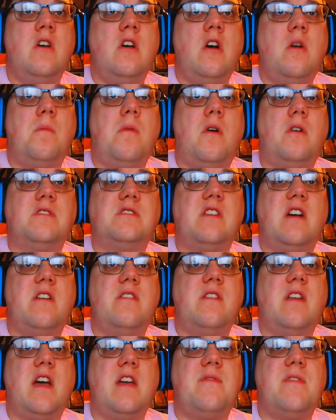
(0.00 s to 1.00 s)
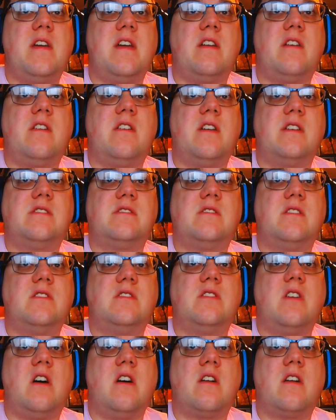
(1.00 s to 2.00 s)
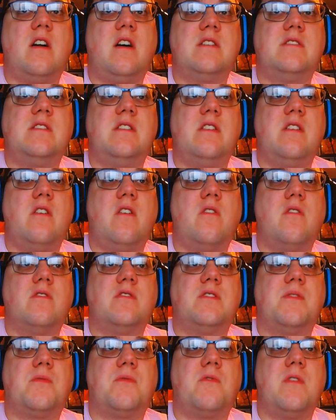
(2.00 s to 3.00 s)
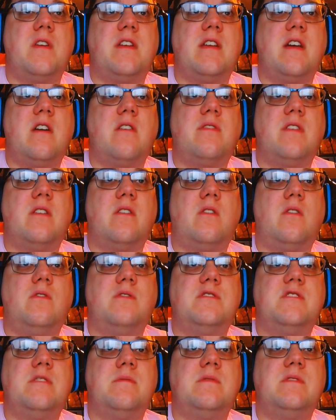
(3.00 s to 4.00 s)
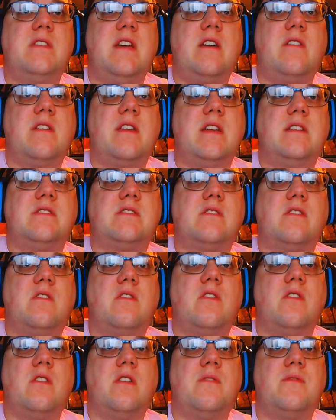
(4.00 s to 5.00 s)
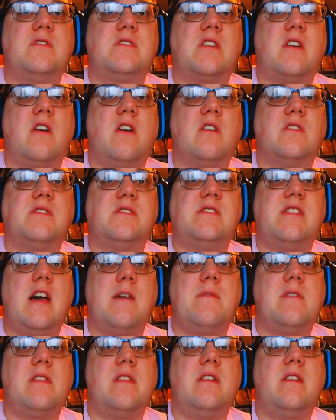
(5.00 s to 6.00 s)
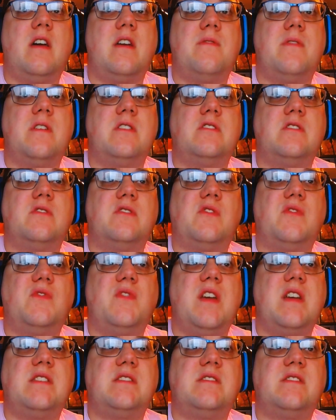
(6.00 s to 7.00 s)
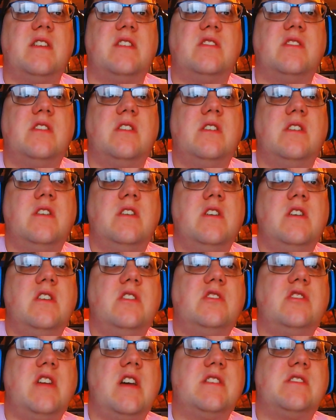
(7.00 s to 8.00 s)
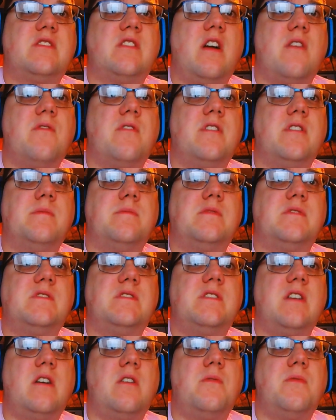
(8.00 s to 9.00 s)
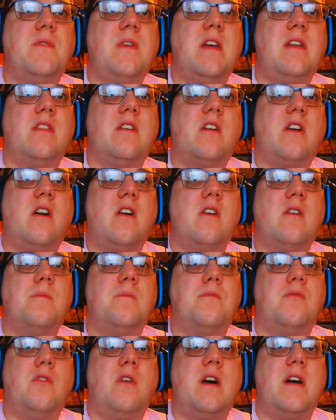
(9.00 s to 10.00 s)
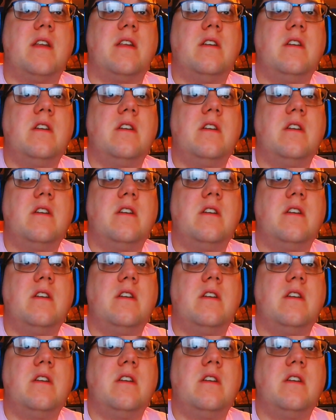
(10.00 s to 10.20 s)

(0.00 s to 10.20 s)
pulls out a knife, and guts the dog, causing the owner to freak out, then holds him down against the hood of his car, stabbing the knife into his face, then chest, covering himself and the car in blood.